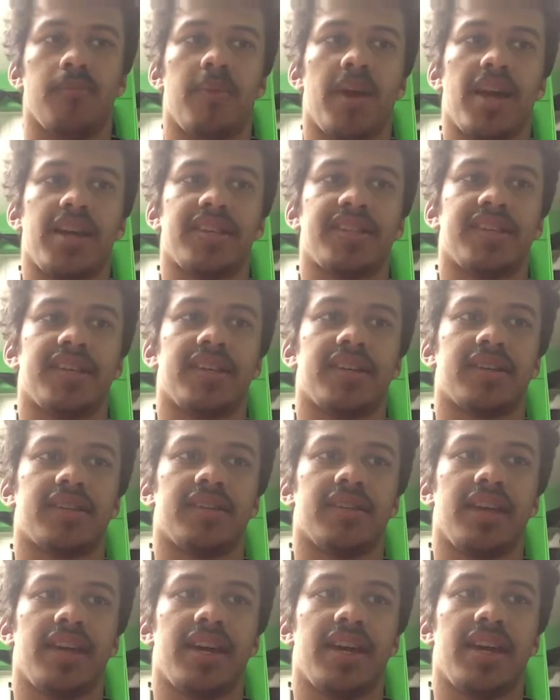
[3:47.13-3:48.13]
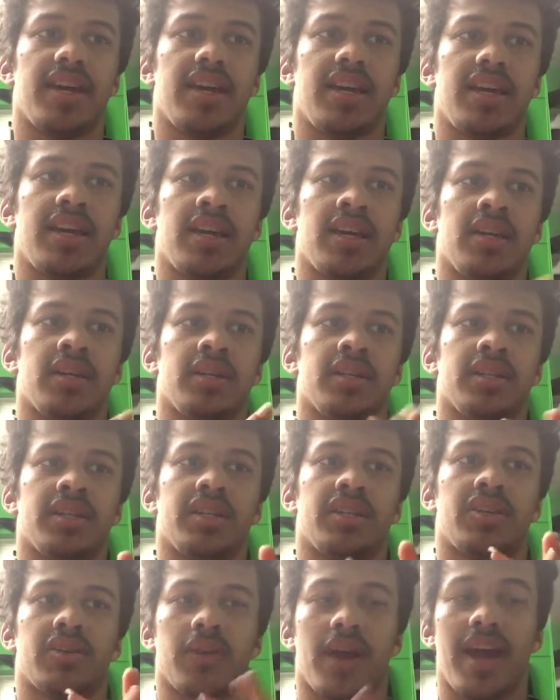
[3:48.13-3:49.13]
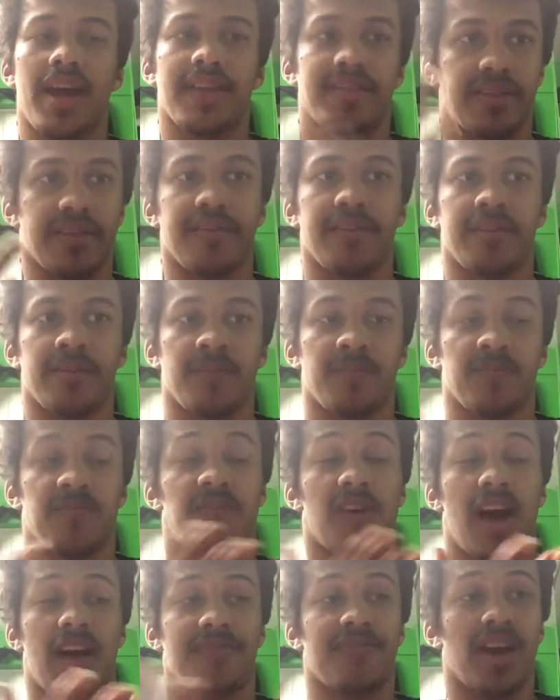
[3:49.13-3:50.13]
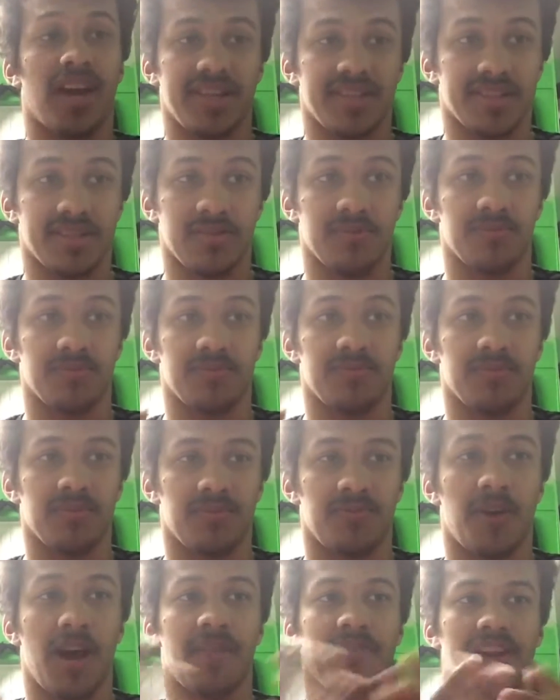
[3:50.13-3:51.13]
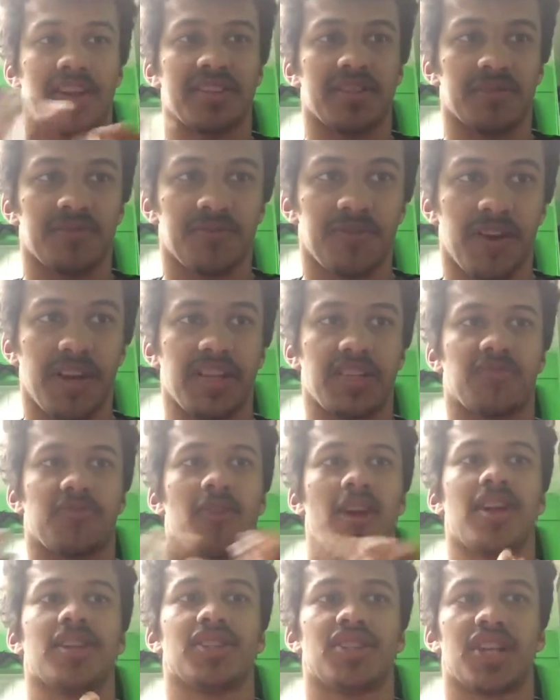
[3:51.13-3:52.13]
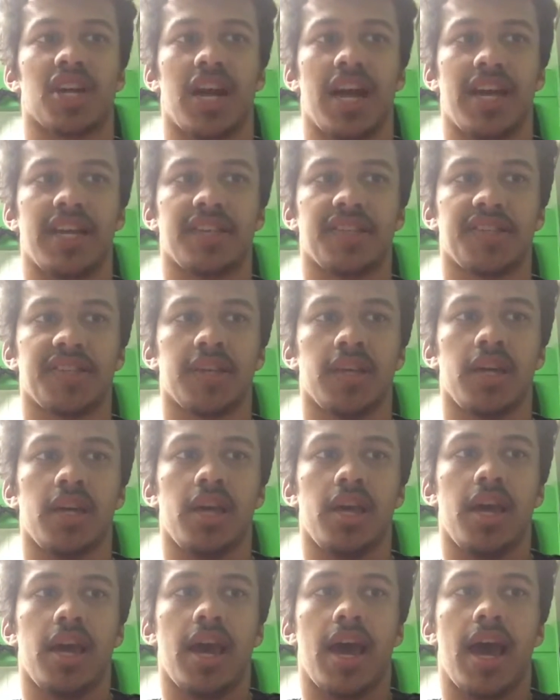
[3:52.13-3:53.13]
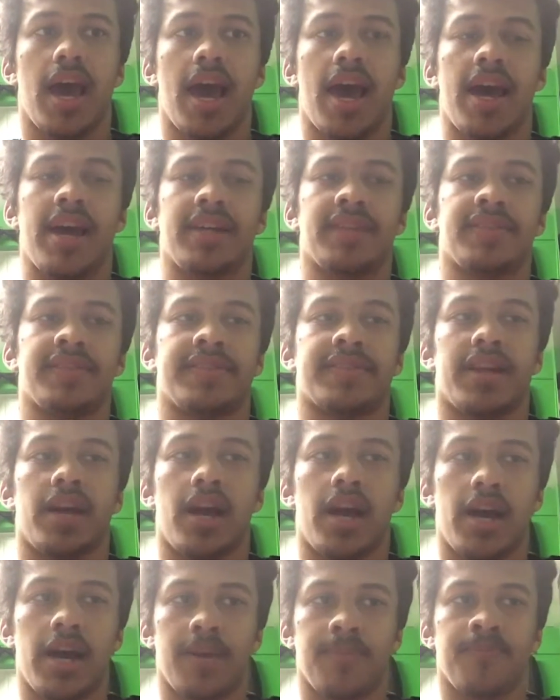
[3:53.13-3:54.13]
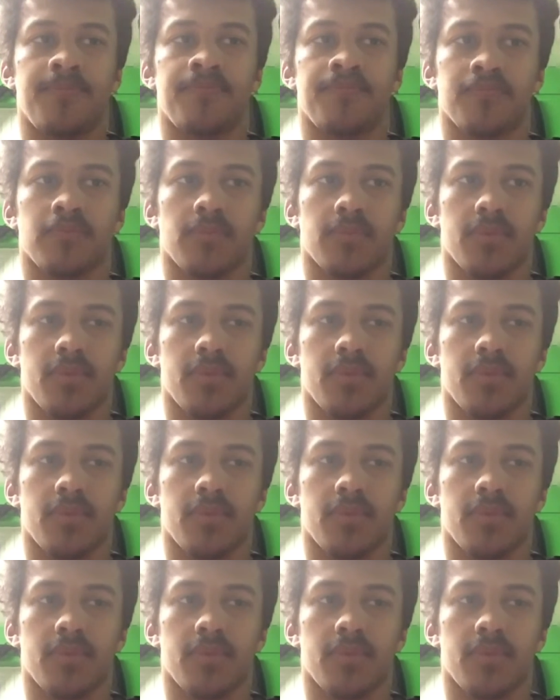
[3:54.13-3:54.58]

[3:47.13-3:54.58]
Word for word: basically created the Five Nights Five Nights at Freddy's franchise, and um,